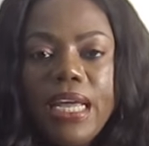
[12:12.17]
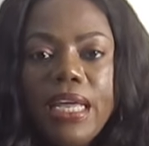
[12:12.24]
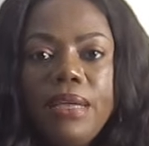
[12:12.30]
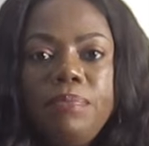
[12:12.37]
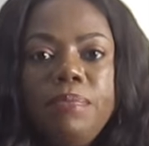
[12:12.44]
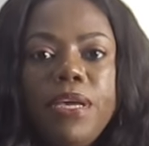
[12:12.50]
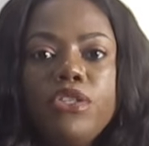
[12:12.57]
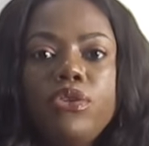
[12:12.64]

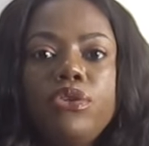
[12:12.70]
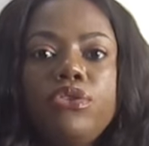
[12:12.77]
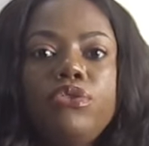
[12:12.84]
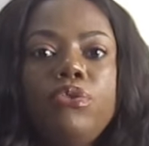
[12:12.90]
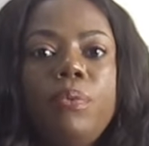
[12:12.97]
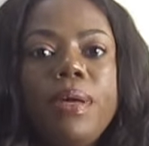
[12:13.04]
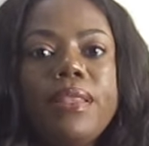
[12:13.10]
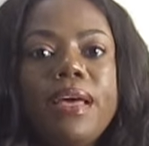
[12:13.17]
It makes us
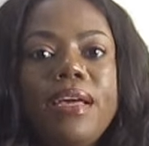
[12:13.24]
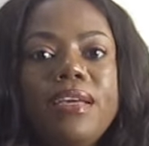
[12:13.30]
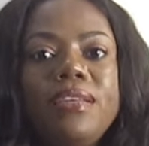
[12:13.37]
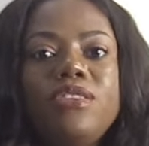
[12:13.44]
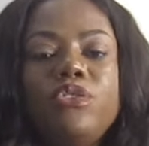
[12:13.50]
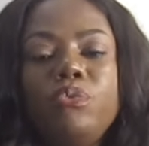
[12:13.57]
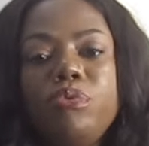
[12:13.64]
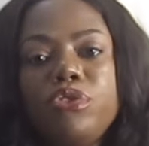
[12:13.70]
know whether
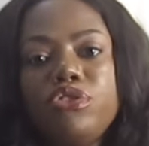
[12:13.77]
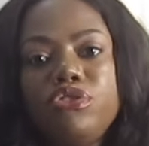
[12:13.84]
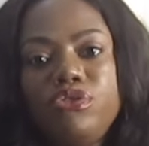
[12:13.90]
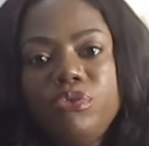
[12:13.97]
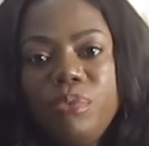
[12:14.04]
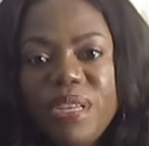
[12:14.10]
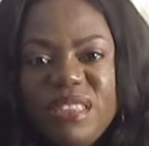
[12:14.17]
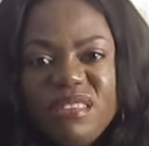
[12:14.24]
it is worth
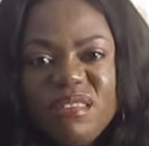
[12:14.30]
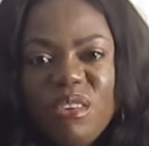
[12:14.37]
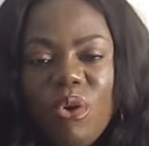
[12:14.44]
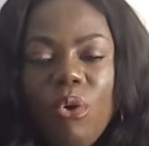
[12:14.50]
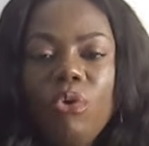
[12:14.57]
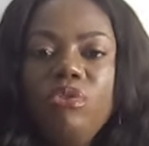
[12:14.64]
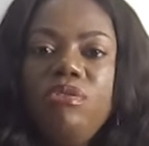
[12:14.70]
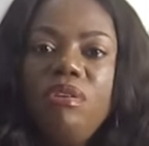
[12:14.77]
doing
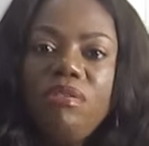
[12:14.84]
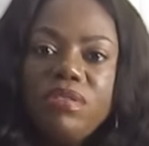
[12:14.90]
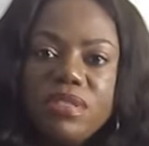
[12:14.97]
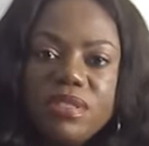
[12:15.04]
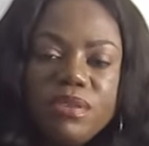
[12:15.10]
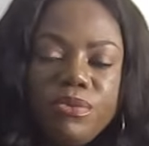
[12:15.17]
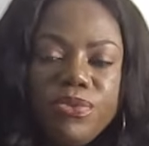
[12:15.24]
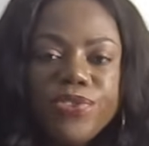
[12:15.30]
or
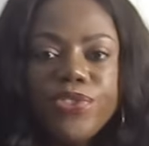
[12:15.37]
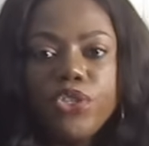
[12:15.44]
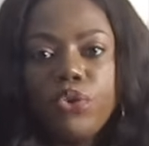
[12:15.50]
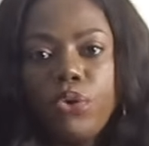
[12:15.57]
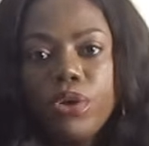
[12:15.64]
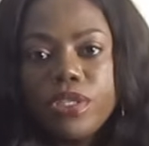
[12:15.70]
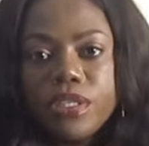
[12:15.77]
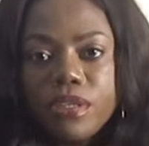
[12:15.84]
not, if we
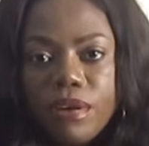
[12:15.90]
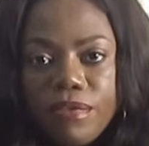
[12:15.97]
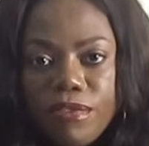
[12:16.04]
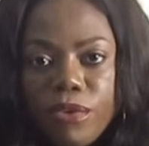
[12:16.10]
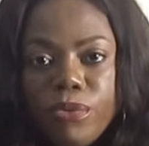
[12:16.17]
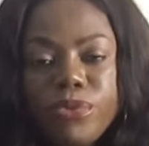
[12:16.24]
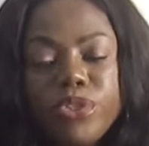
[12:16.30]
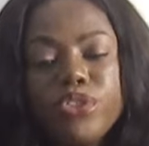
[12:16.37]
should cut it off,
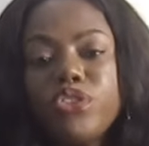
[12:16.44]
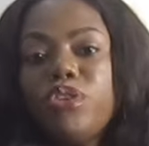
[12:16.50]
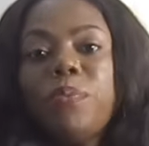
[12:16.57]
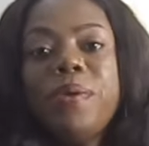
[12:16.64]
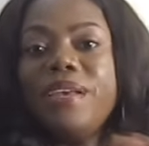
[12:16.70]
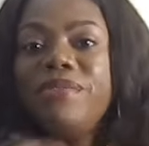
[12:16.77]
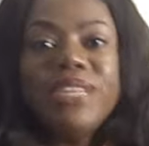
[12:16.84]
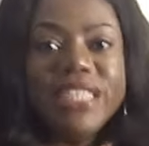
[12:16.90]
or if we should
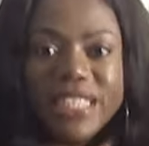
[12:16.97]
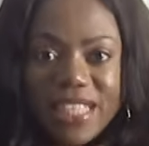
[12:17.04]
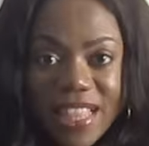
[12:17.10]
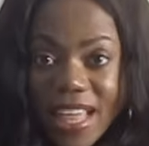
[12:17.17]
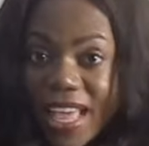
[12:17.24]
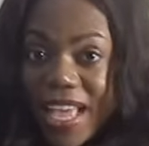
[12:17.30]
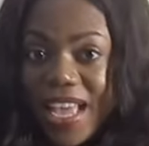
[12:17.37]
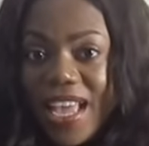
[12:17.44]
stop reading
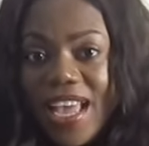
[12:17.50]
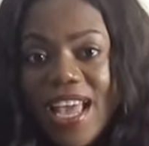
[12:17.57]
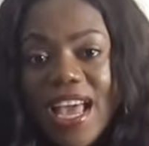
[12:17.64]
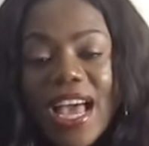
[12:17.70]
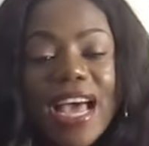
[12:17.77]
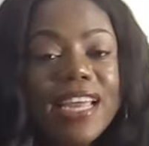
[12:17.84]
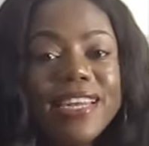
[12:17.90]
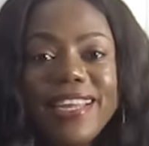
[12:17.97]
there
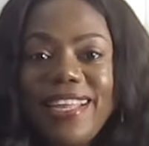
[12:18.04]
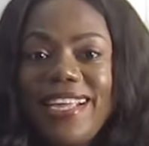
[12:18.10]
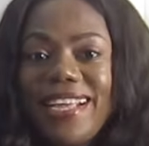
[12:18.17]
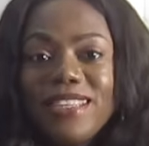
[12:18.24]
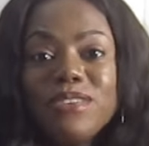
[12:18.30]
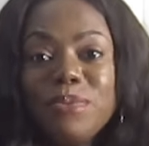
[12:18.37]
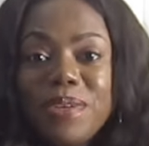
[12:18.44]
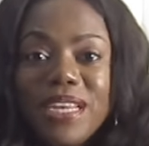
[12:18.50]
and
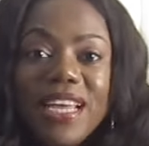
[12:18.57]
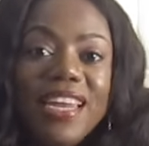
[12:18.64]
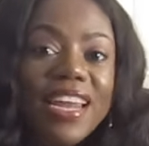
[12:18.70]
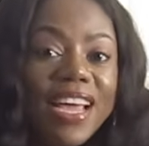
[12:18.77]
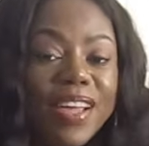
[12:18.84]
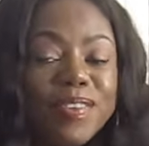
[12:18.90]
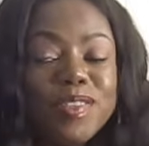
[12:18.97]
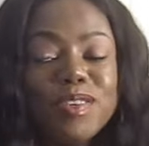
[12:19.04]
get on with our
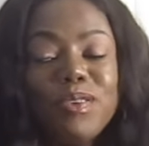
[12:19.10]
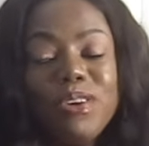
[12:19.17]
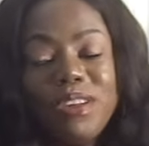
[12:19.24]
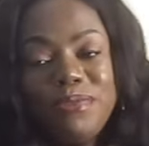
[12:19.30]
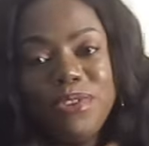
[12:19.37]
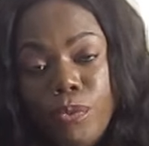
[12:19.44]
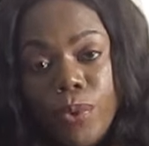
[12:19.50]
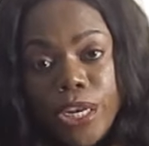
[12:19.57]
lives, or
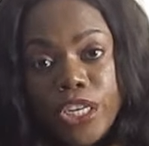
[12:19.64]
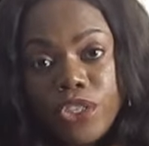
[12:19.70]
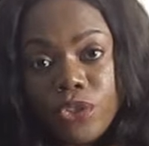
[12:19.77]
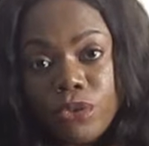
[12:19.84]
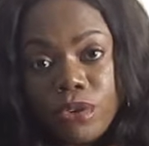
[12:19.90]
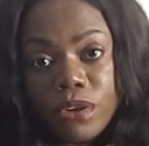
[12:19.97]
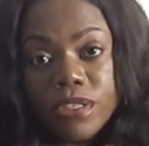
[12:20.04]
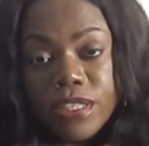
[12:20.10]
if we
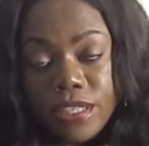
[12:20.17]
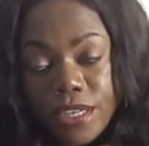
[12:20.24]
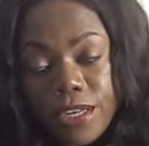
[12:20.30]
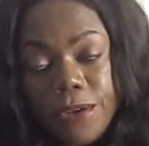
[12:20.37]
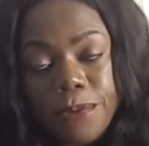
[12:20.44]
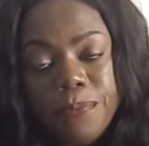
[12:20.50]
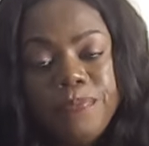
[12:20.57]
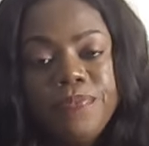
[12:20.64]
should
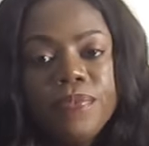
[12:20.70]
continue.